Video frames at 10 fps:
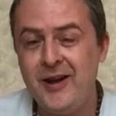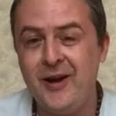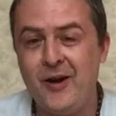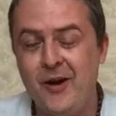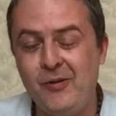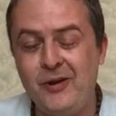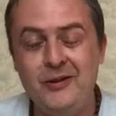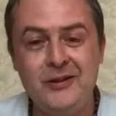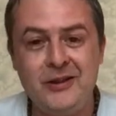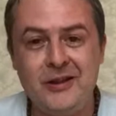a whole
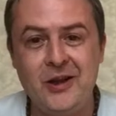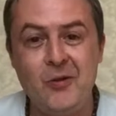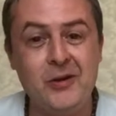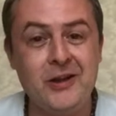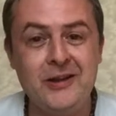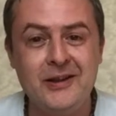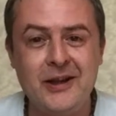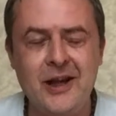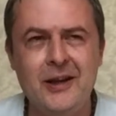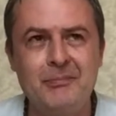cloak,
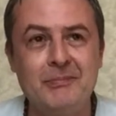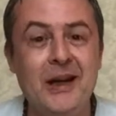um,